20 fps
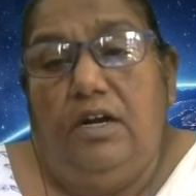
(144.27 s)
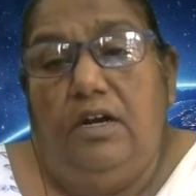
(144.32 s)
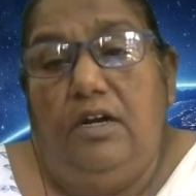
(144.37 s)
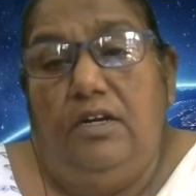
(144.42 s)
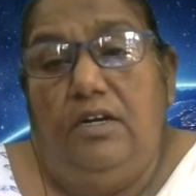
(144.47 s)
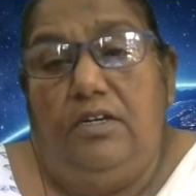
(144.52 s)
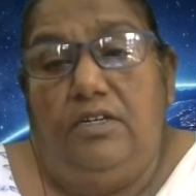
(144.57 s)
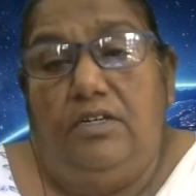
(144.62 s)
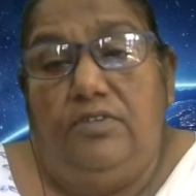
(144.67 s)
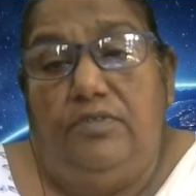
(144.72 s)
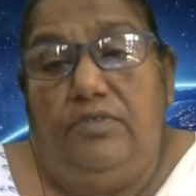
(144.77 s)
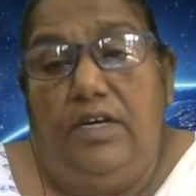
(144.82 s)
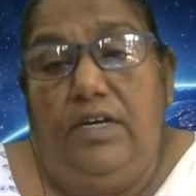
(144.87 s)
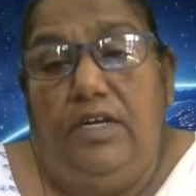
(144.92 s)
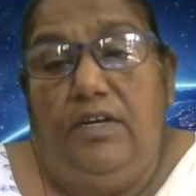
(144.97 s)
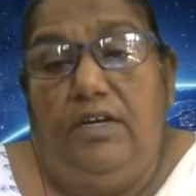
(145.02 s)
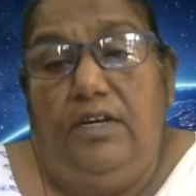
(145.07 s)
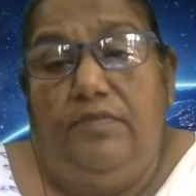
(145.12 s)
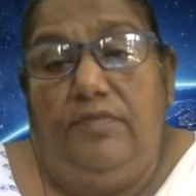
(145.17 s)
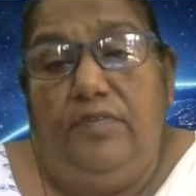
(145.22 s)
a
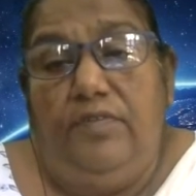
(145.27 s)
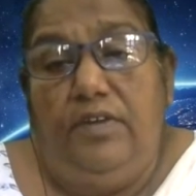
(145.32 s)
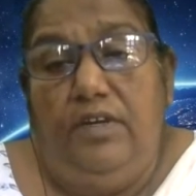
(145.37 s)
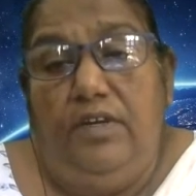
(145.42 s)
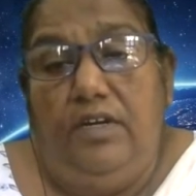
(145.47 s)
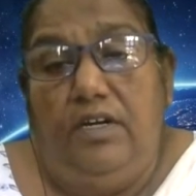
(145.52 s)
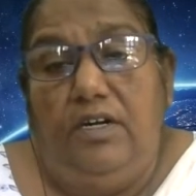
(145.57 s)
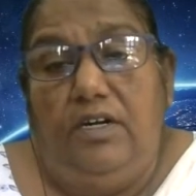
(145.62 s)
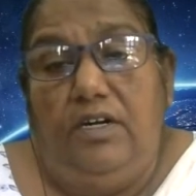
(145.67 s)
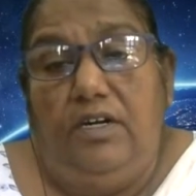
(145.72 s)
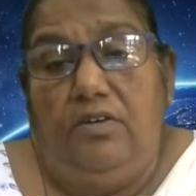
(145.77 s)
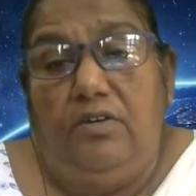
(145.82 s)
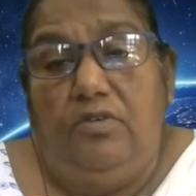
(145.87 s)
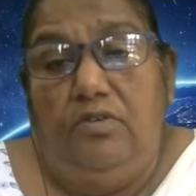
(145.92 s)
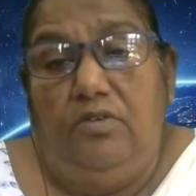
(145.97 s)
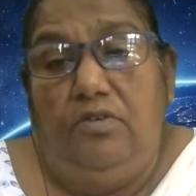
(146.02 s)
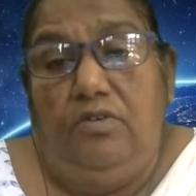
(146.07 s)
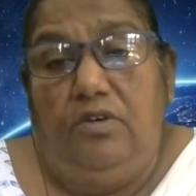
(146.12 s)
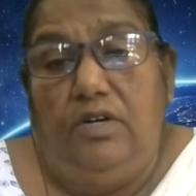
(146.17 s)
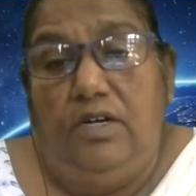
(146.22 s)

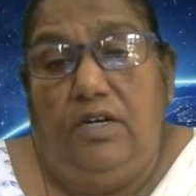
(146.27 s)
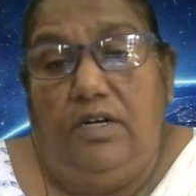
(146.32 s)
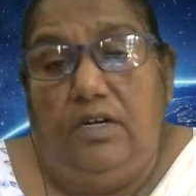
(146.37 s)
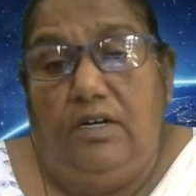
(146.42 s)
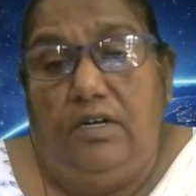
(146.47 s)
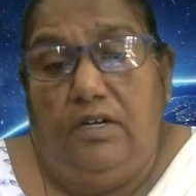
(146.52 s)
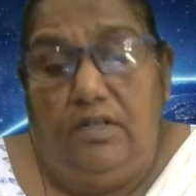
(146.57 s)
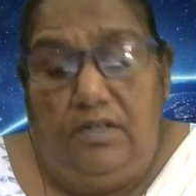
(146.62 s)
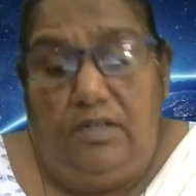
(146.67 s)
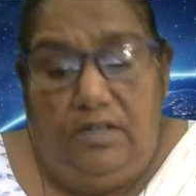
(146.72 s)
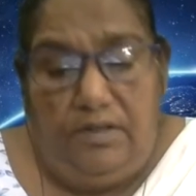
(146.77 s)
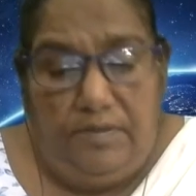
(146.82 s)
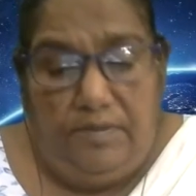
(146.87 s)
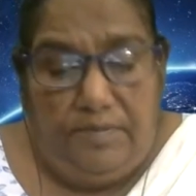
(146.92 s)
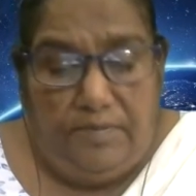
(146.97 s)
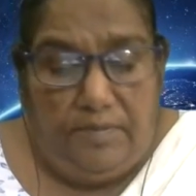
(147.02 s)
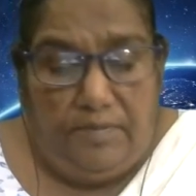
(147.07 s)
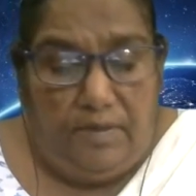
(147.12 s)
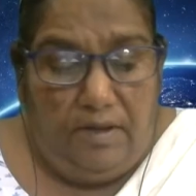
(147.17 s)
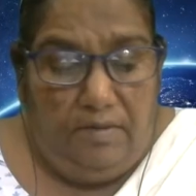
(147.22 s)
12-year-old girl
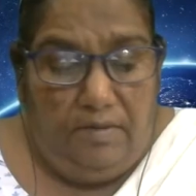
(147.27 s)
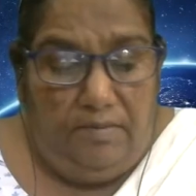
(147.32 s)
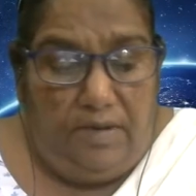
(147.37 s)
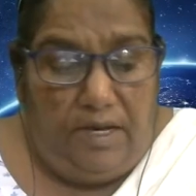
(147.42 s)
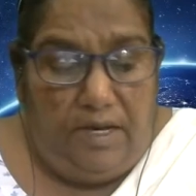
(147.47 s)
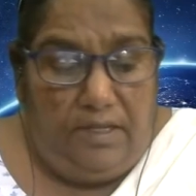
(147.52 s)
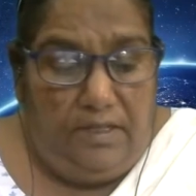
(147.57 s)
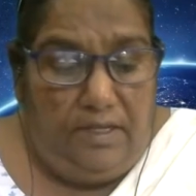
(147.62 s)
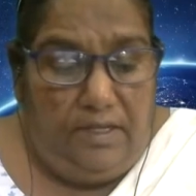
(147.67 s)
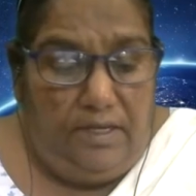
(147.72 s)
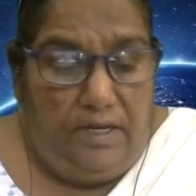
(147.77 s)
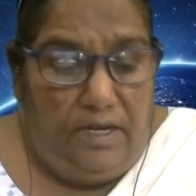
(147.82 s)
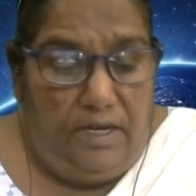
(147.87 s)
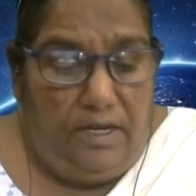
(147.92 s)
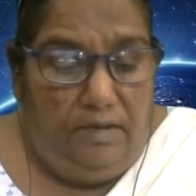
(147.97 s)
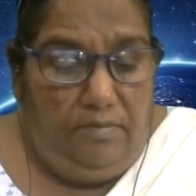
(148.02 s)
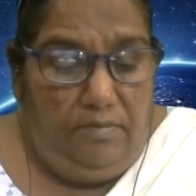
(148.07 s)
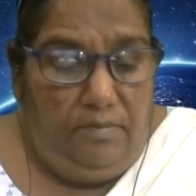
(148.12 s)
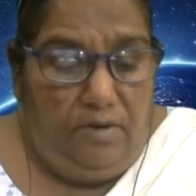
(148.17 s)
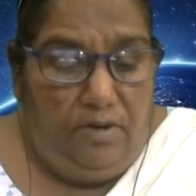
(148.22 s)
by the
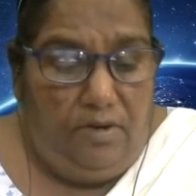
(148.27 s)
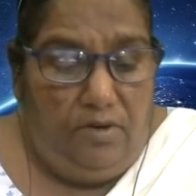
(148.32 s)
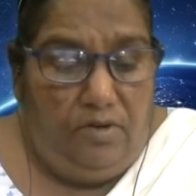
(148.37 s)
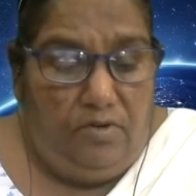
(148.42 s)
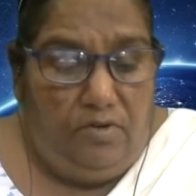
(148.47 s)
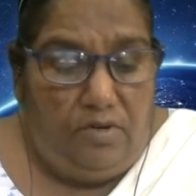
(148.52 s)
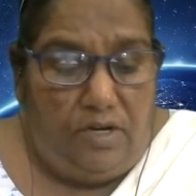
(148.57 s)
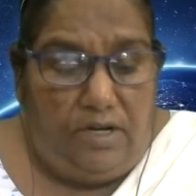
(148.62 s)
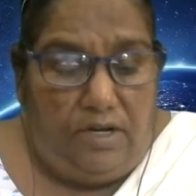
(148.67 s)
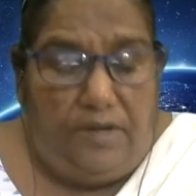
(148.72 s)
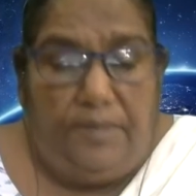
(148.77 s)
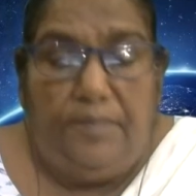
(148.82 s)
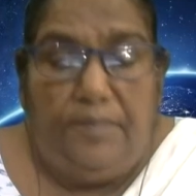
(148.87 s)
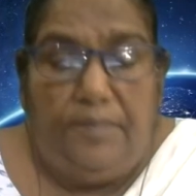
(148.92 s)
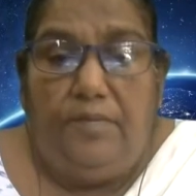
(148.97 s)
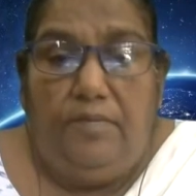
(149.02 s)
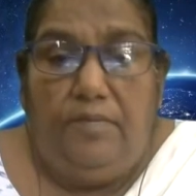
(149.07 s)
name Norah.